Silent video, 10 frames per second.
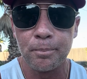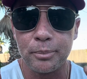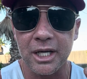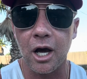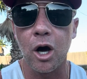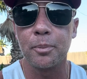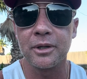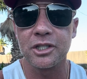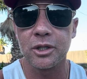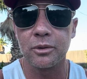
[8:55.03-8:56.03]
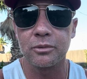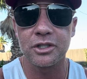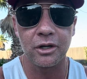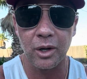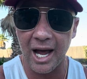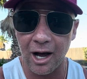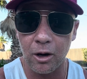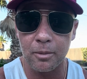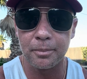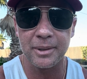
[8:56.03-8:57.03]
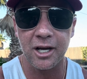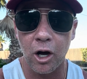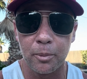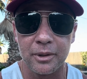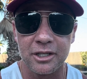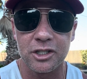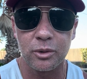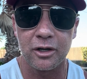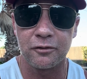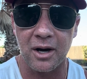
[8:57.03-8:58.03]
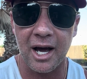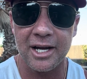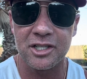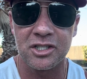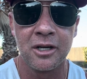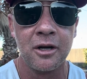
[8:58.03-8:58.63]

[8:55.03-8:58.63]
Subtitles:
Be open to help, be open to advice